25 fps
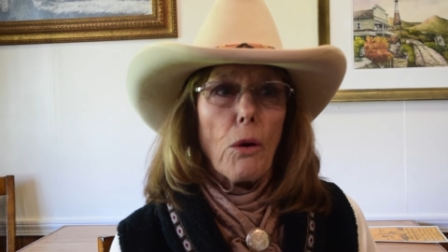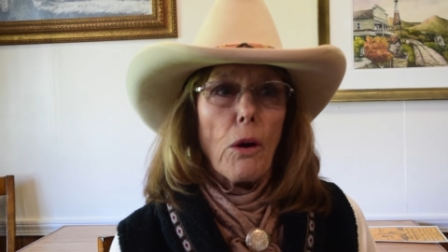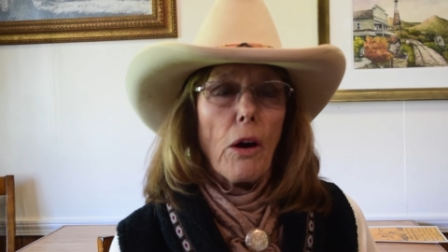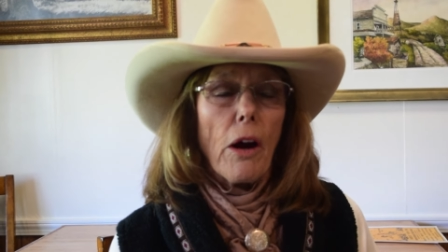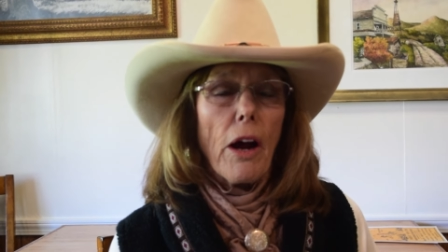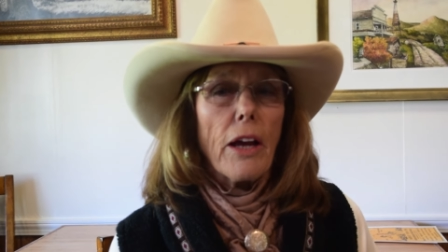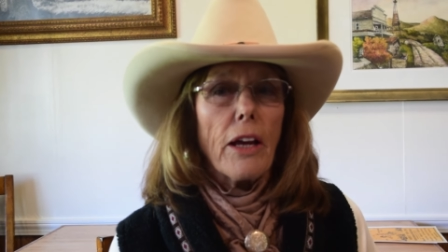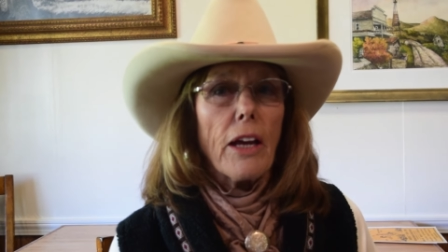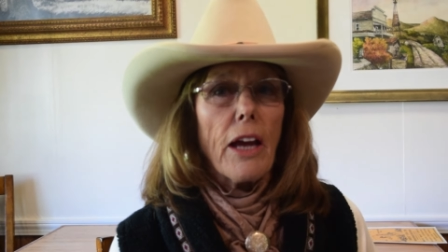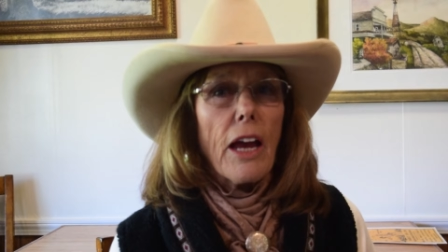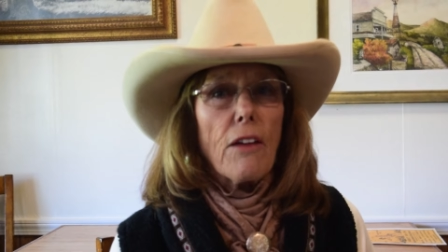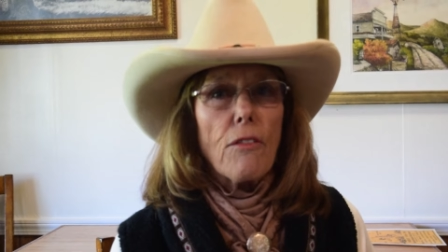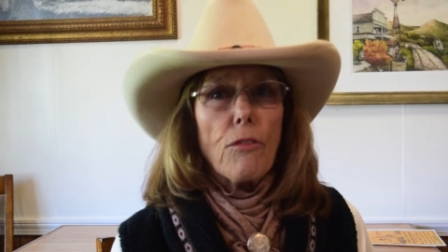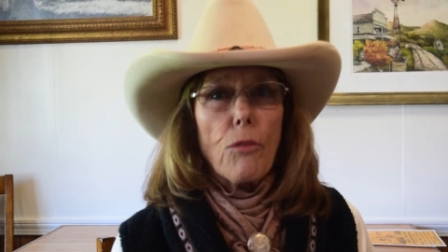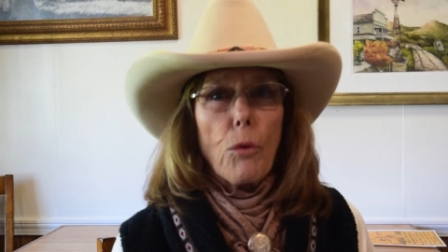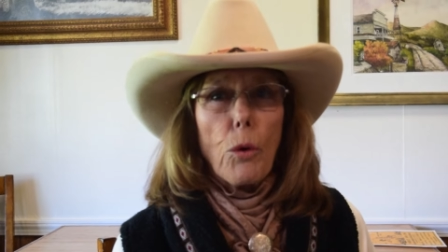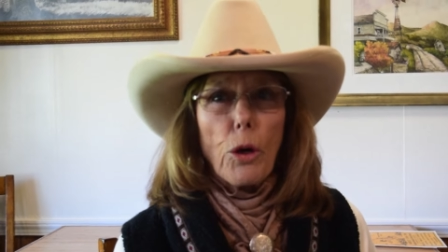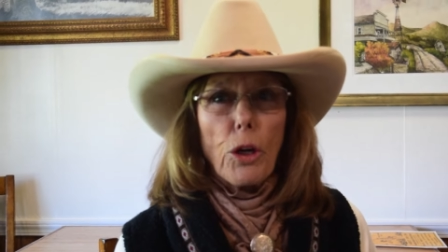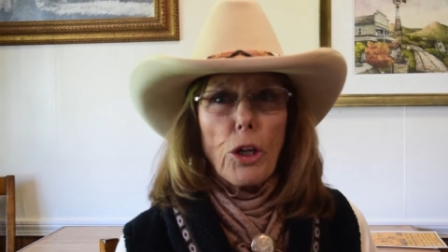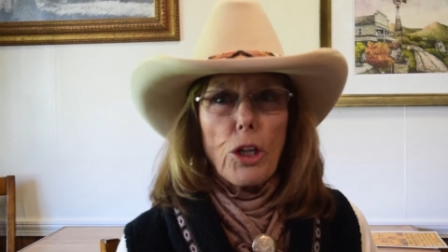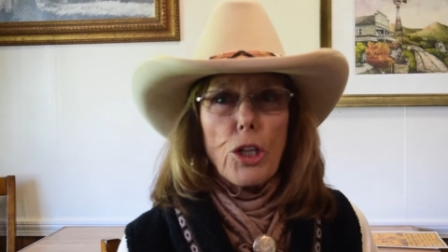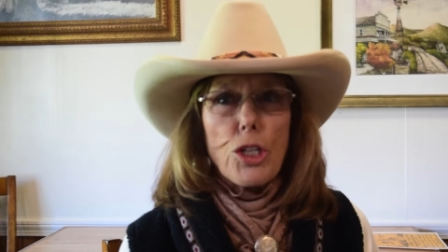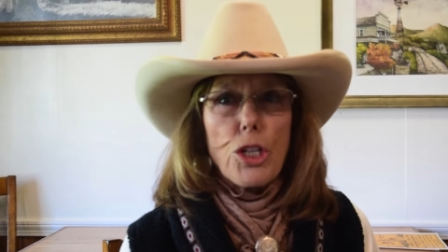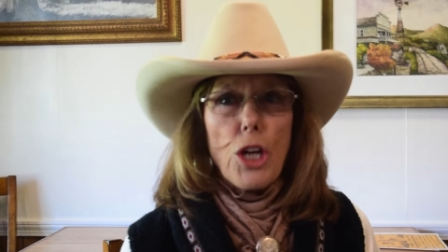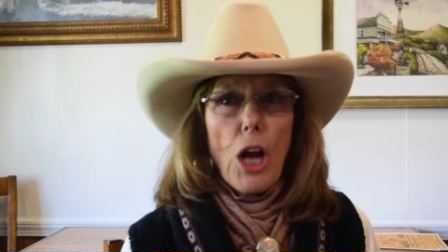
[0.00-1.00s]
where I gave
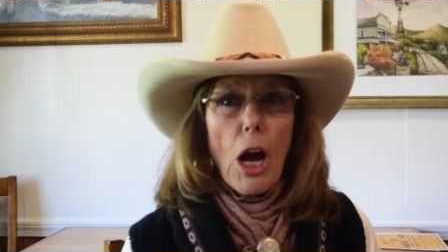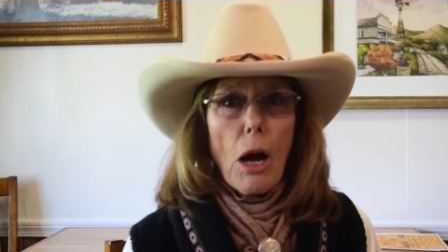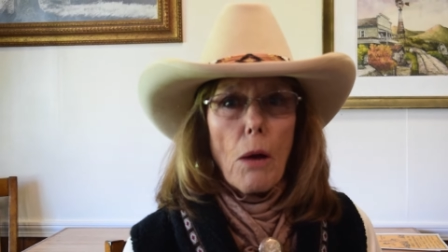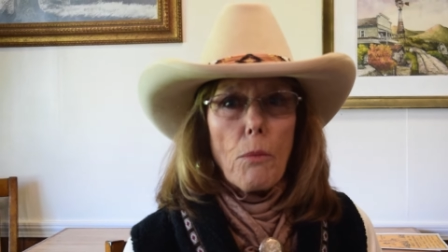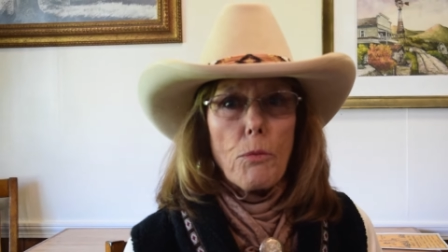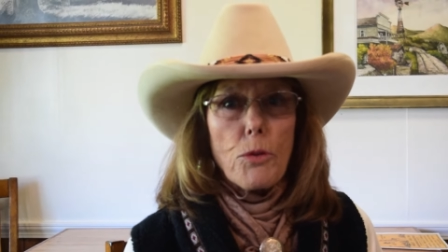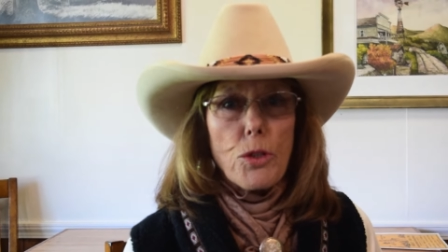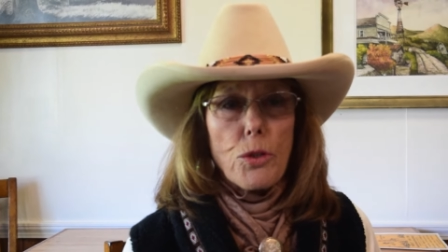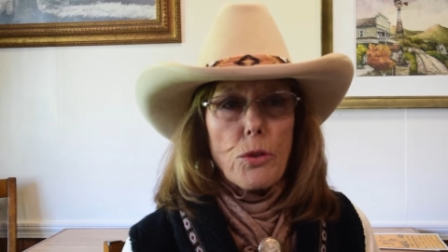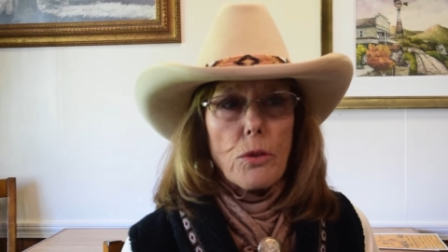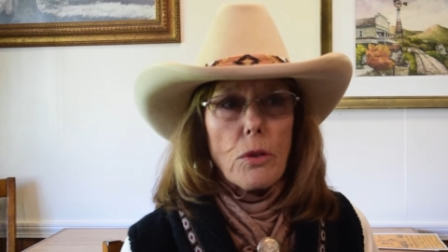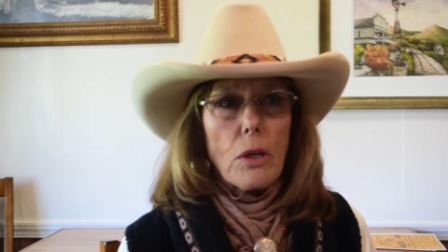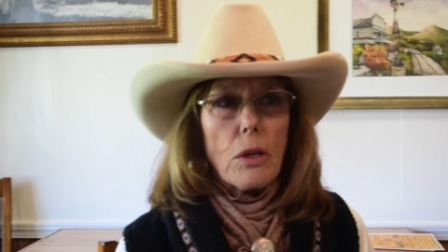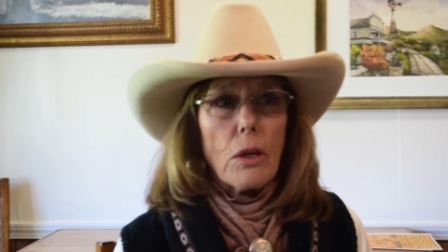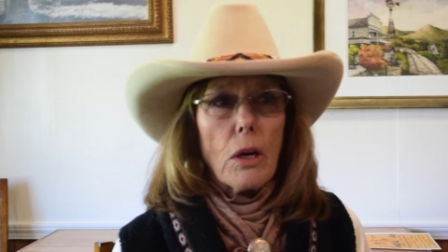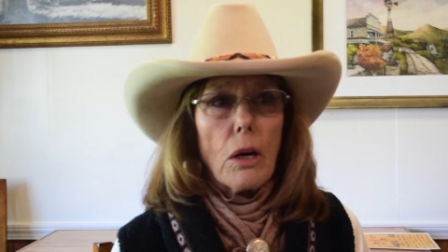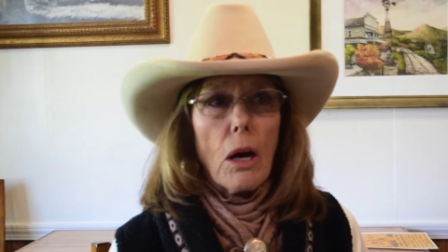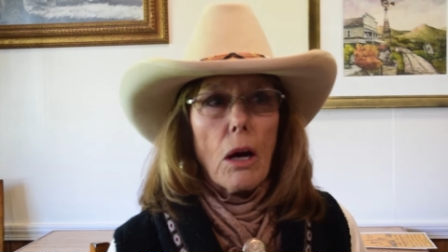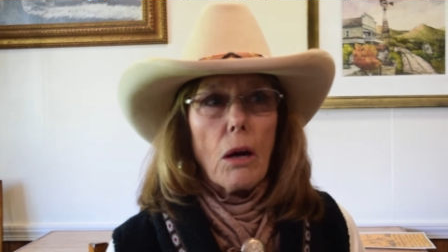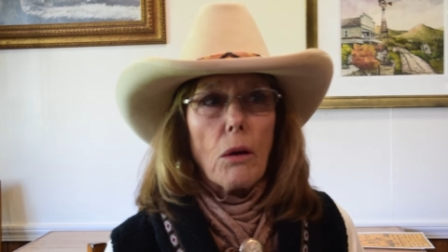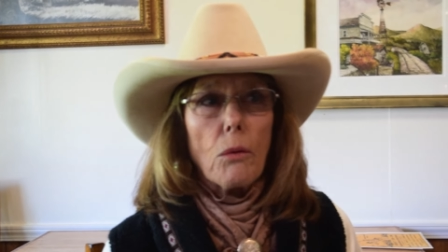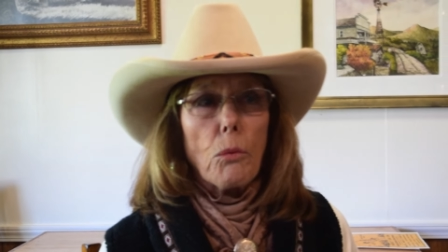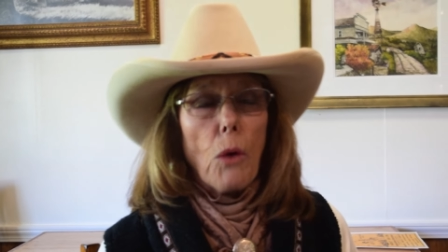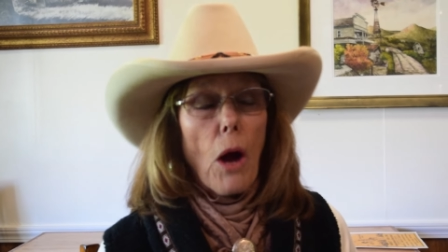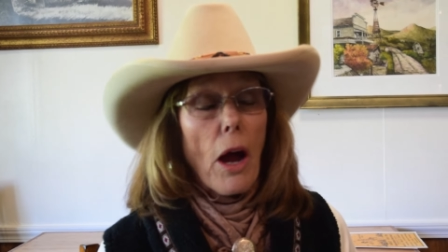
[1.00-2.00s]
workshops,
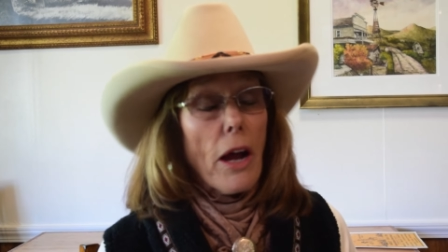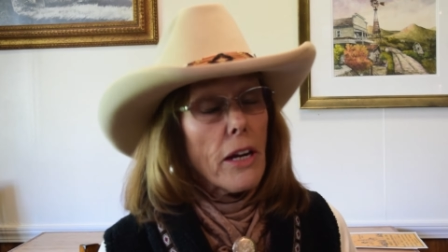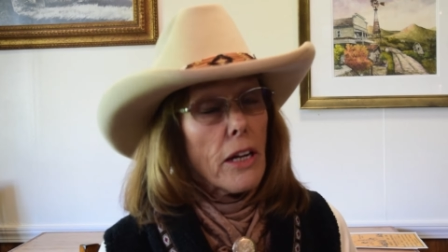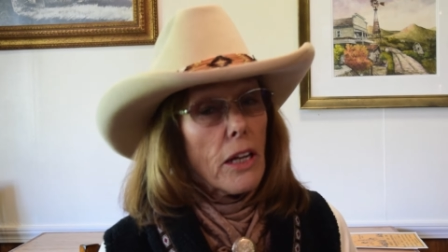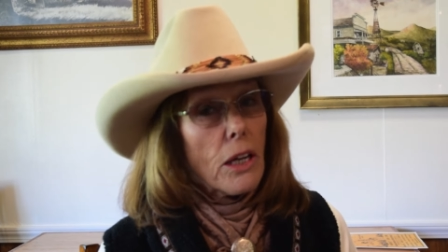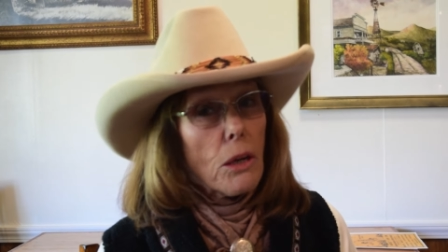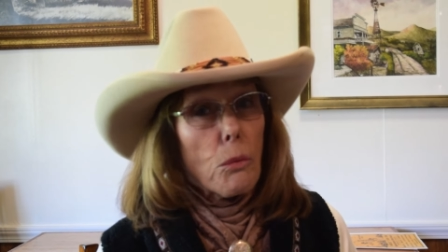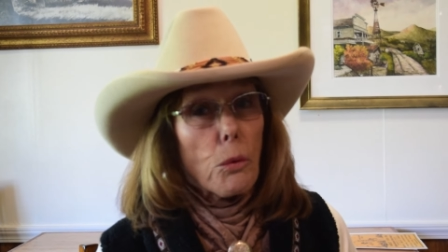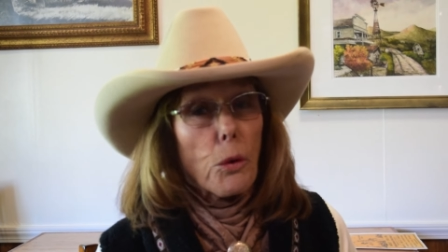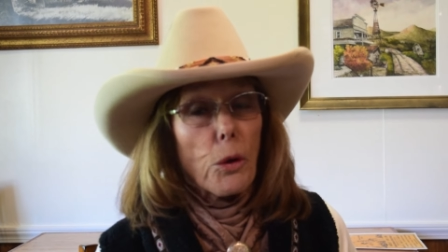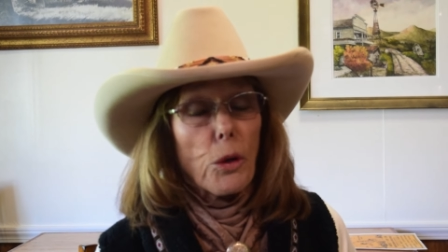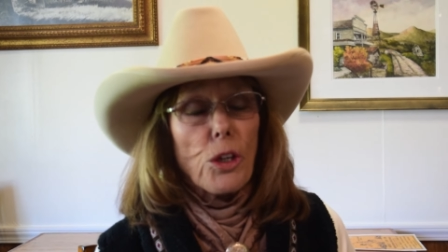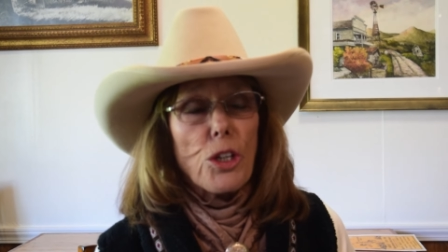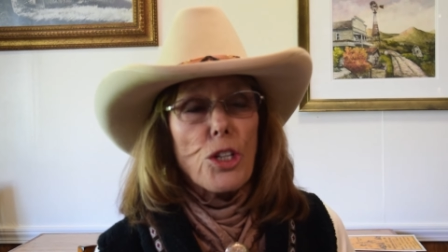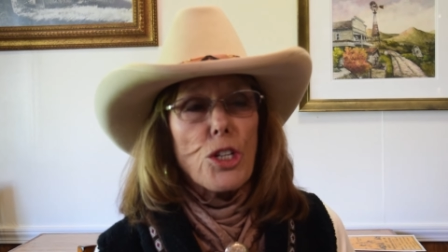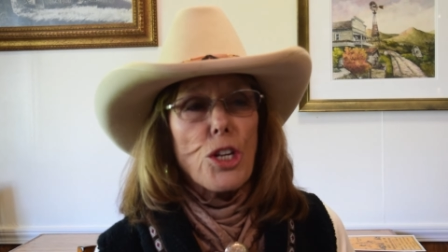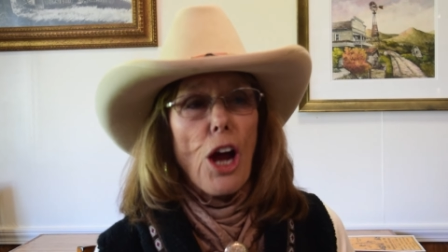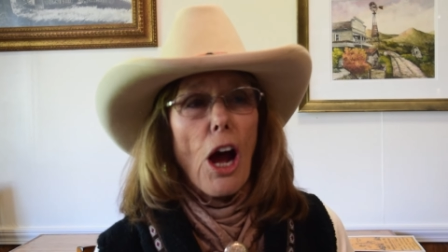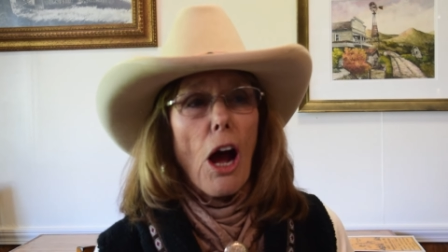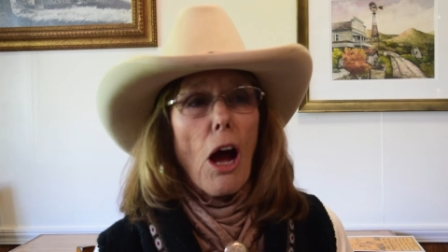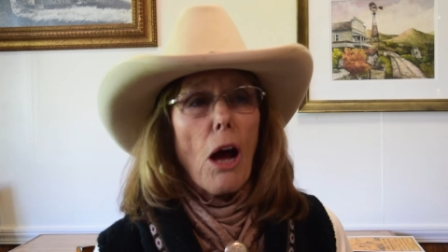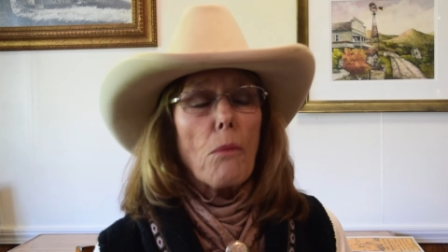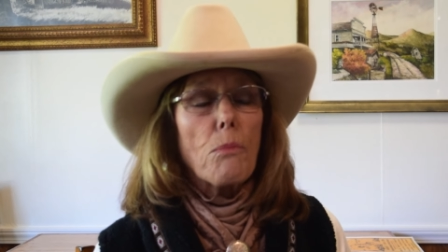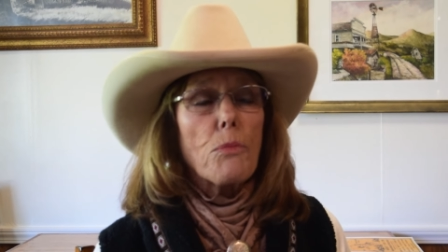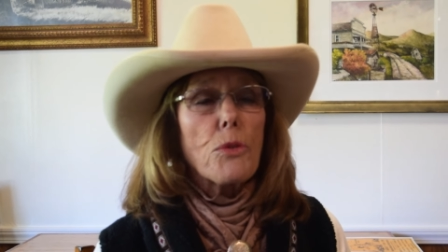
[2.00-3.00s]
writing
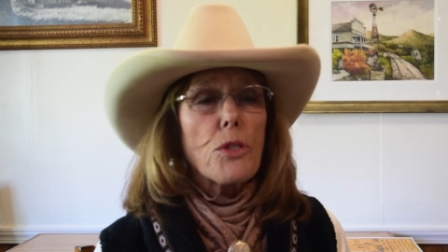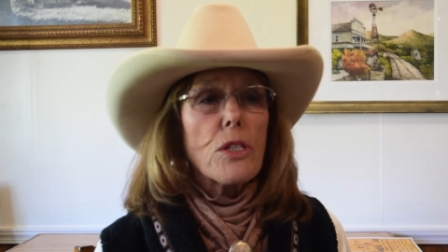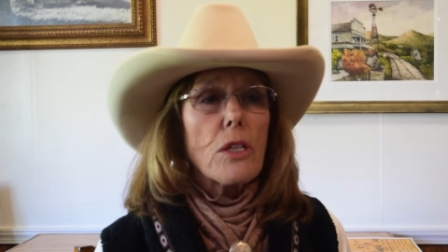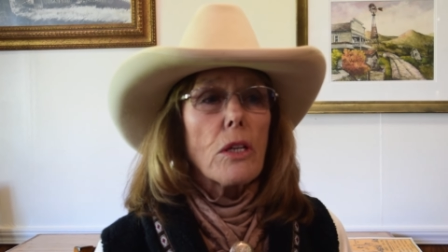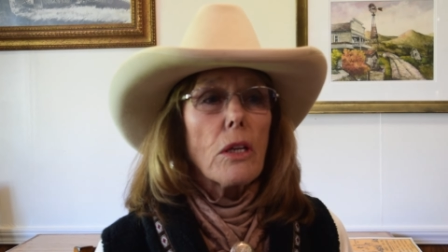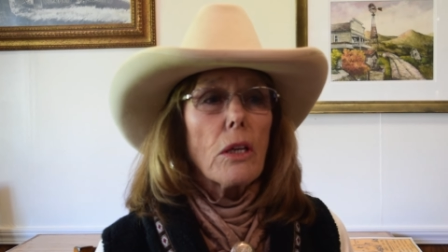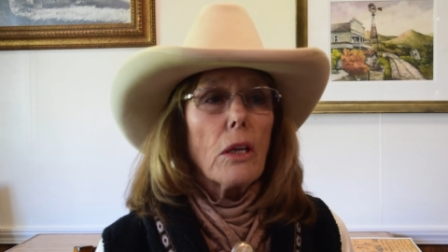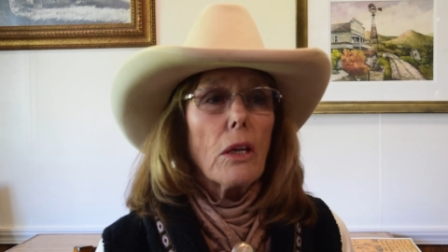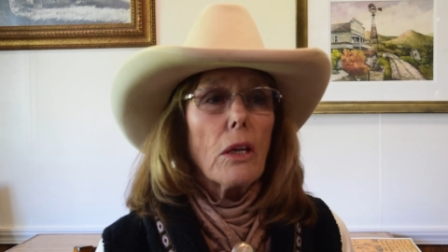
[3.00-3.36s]
workshops,